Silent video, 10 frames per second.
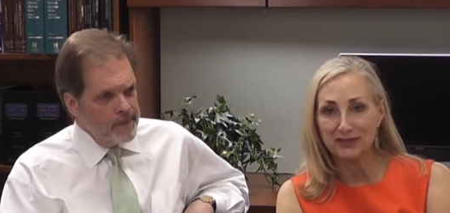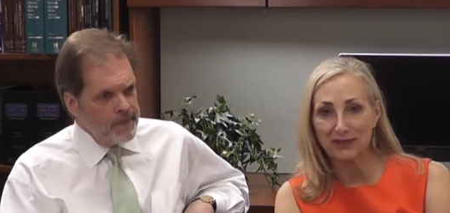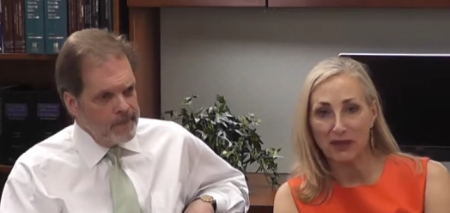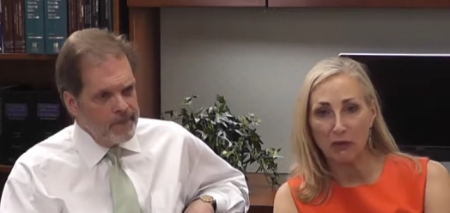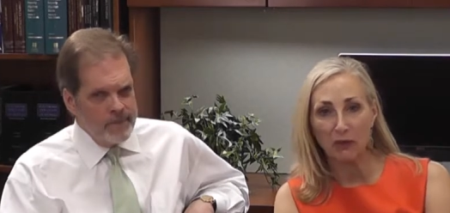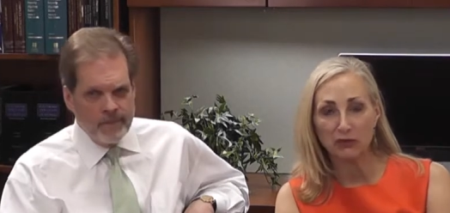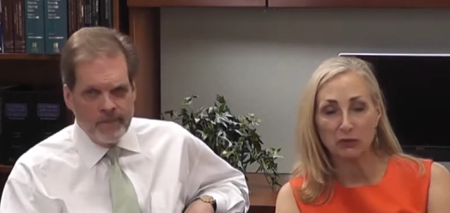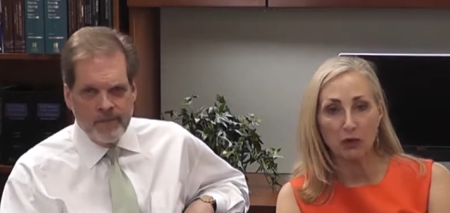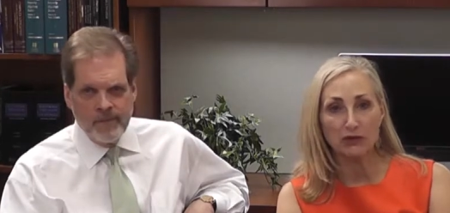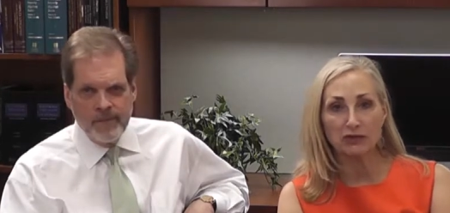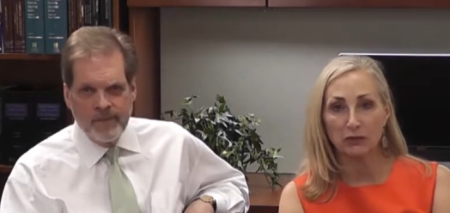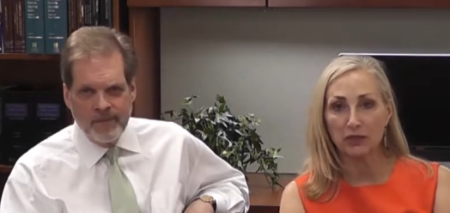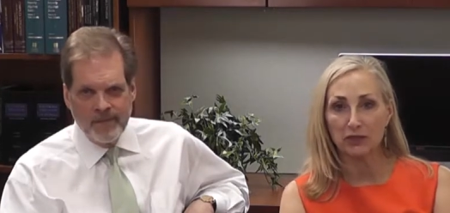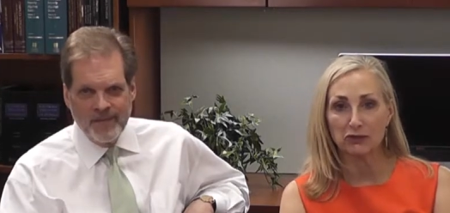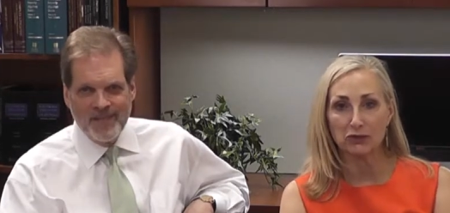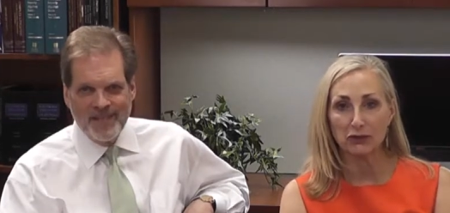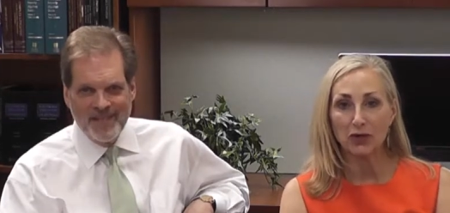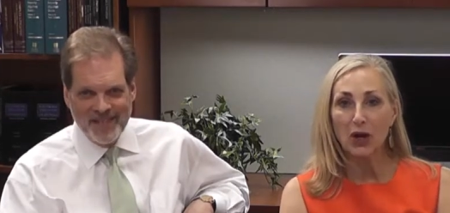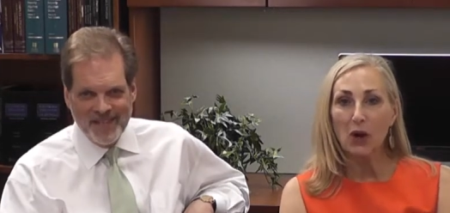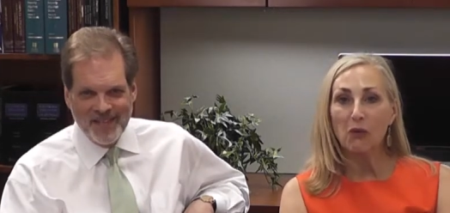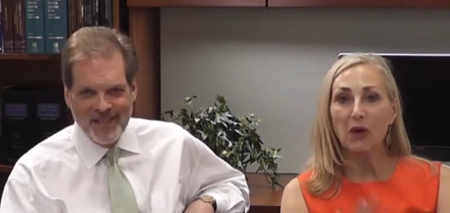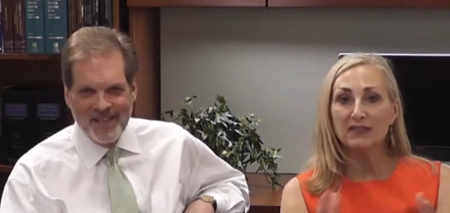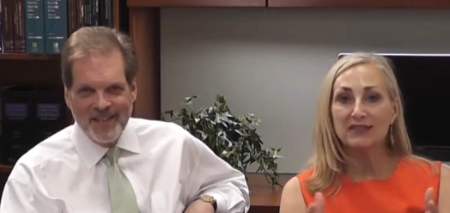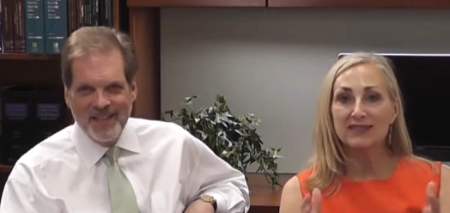Speaker 1: and that where's waldo picture once